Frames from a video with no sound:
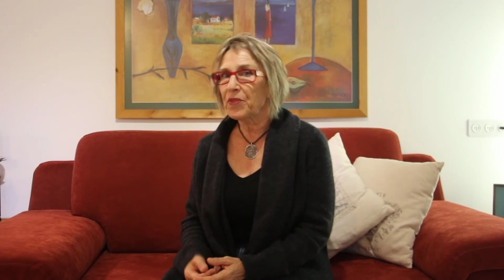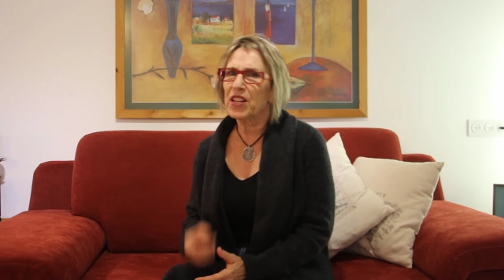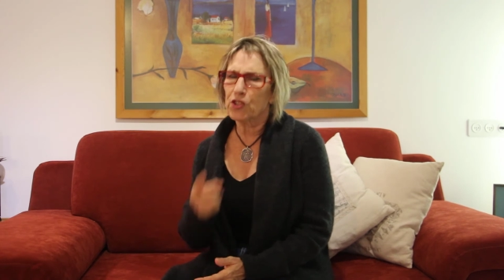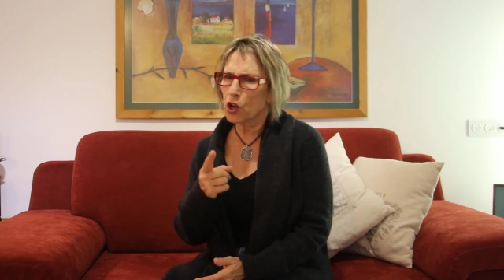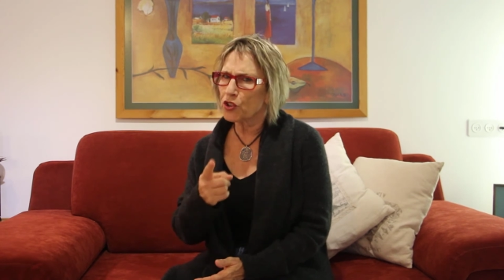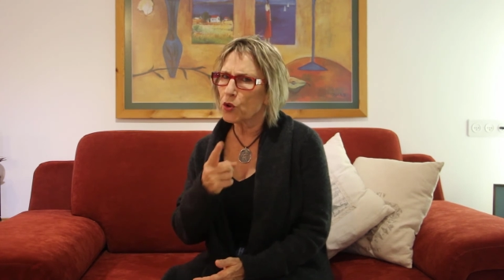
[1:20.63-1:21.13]

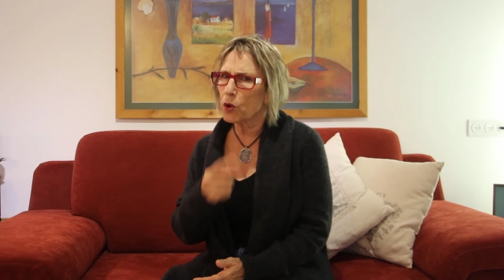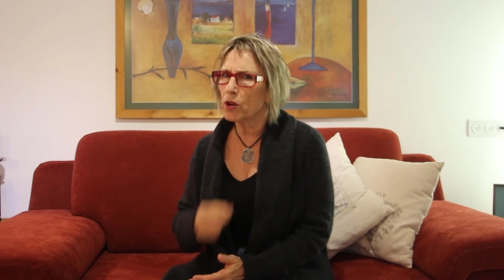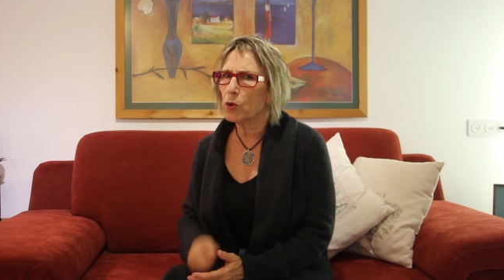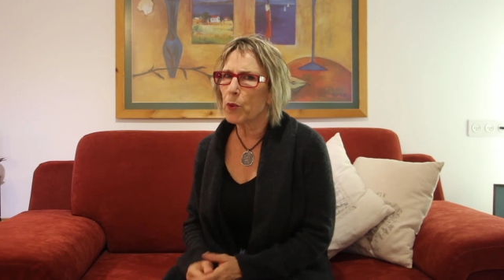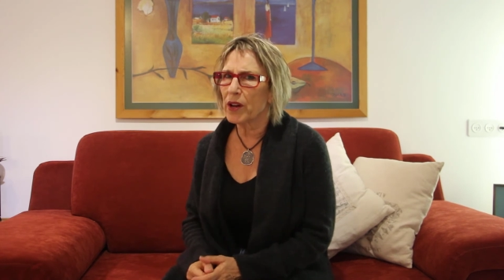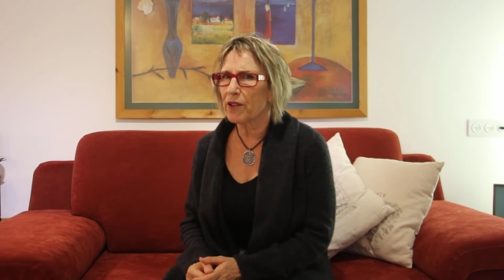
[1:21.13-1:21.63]
It's also a
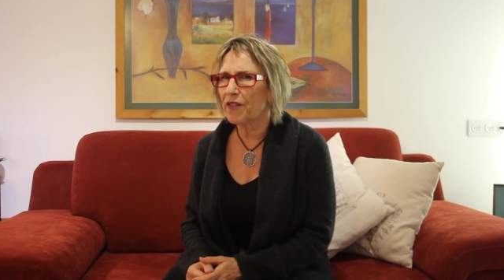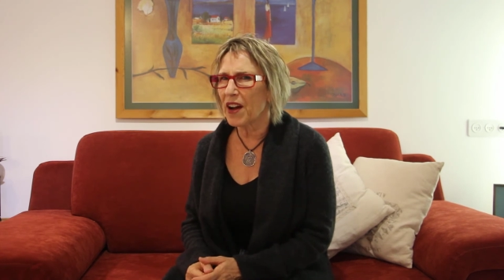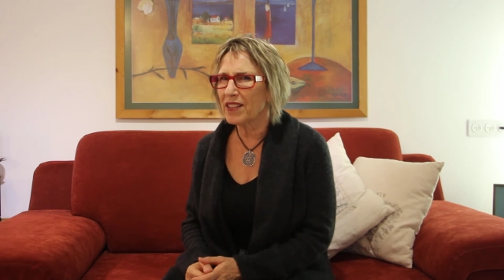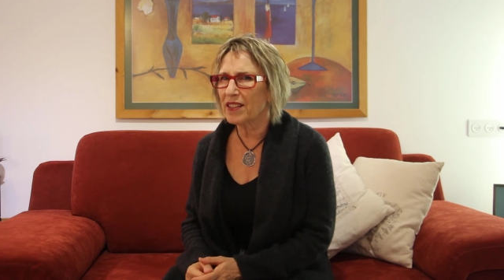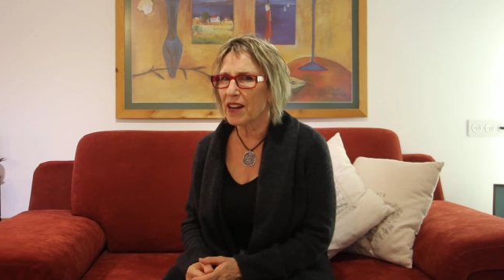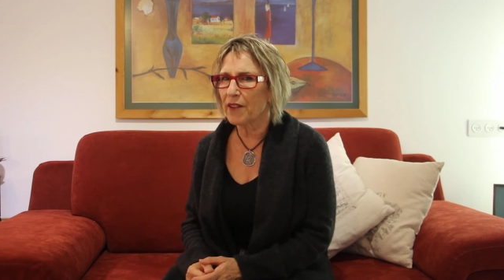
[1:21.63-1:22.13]
good way to
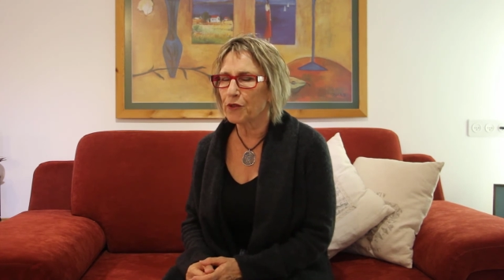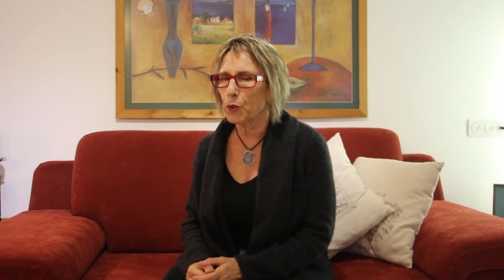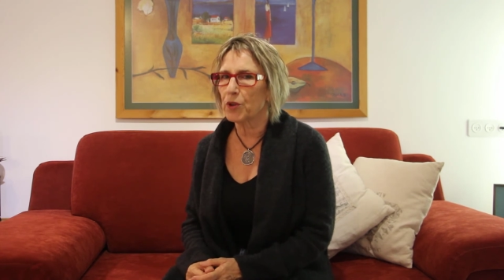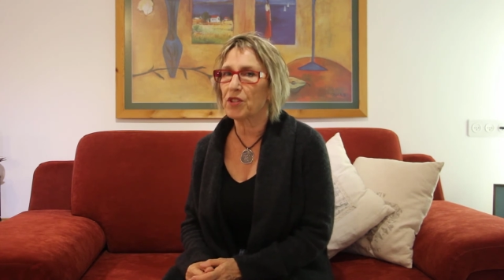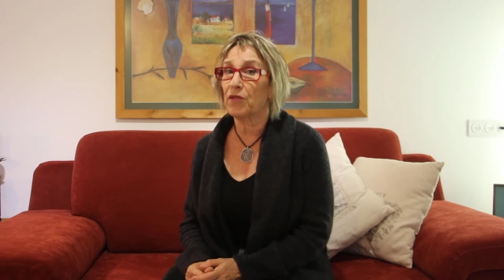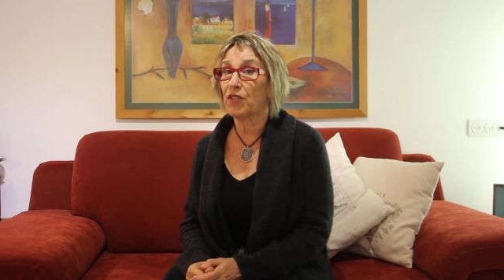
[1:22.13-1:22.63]
find it
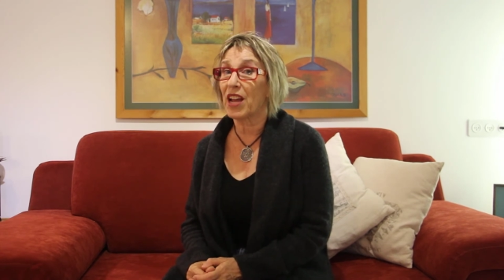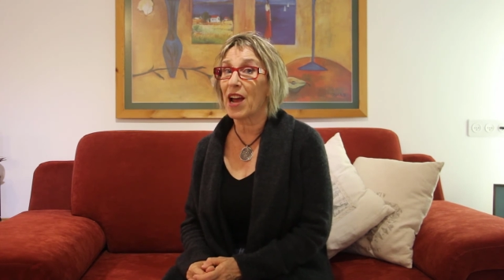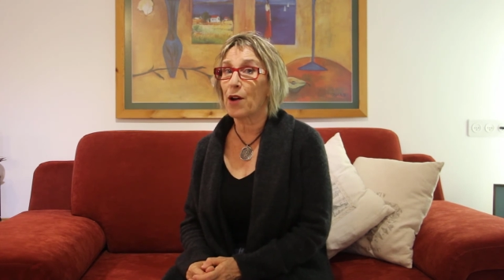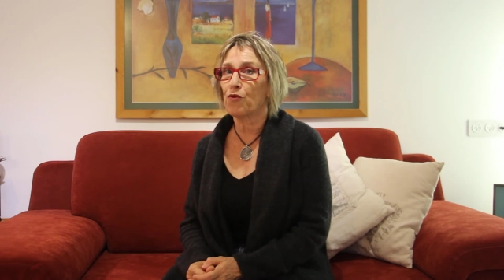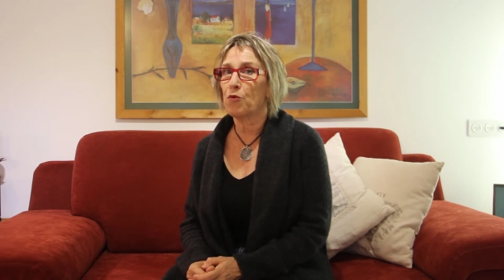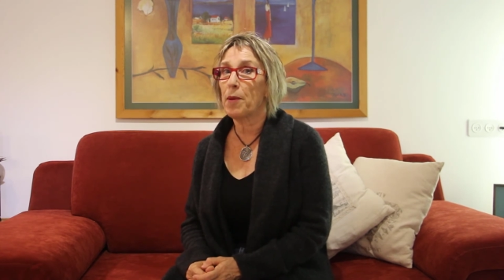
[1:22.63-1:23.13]
afterwards if you
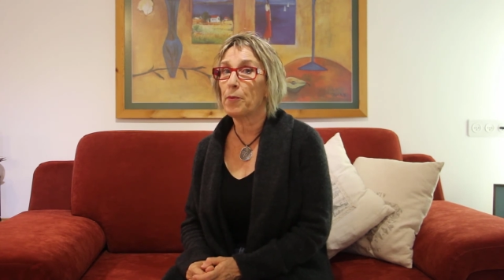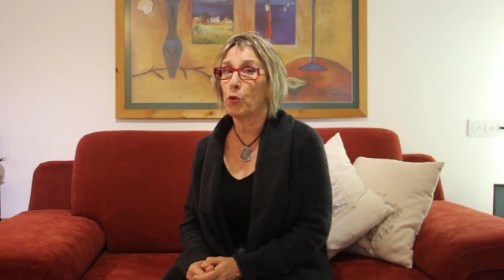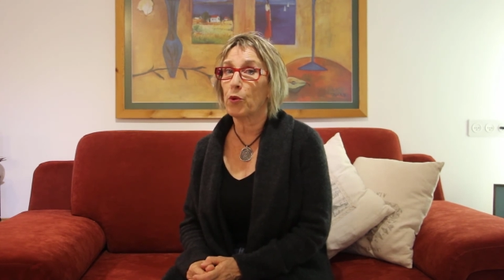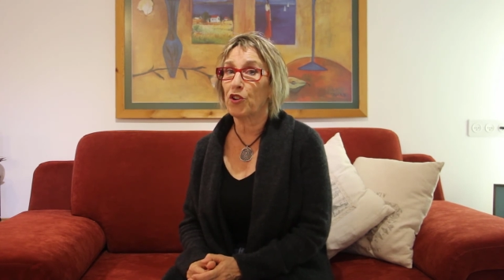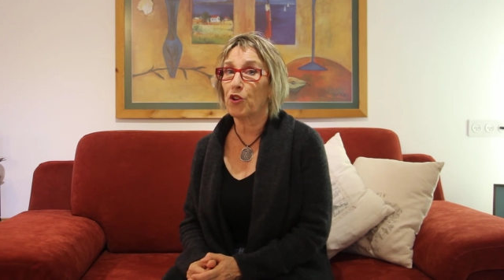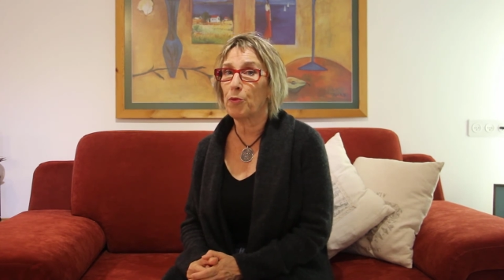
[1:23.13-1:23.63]
can't remember
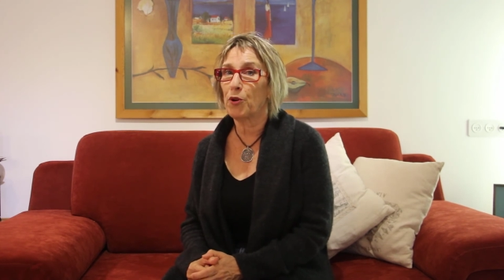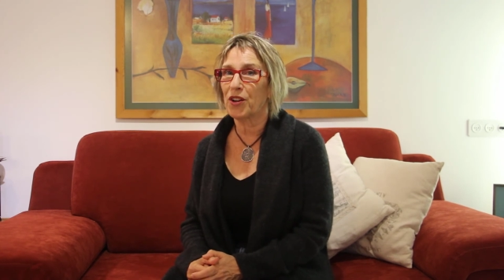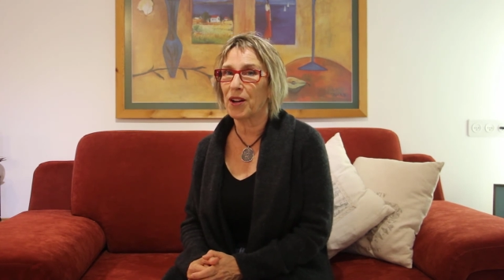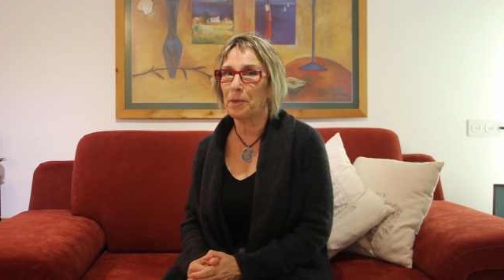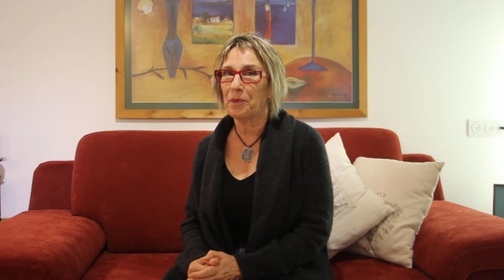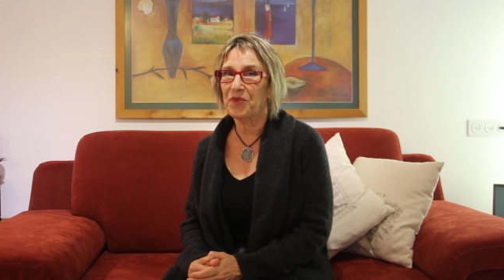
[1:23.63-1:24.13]
where you put
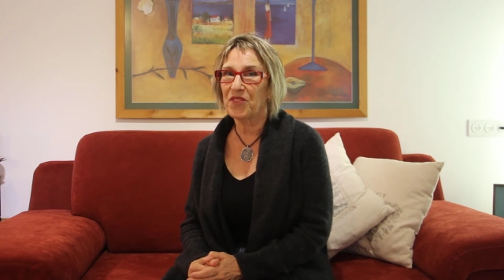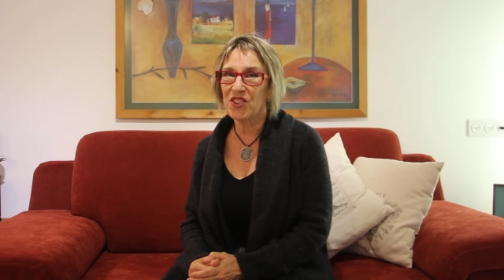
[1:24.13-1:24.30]
it.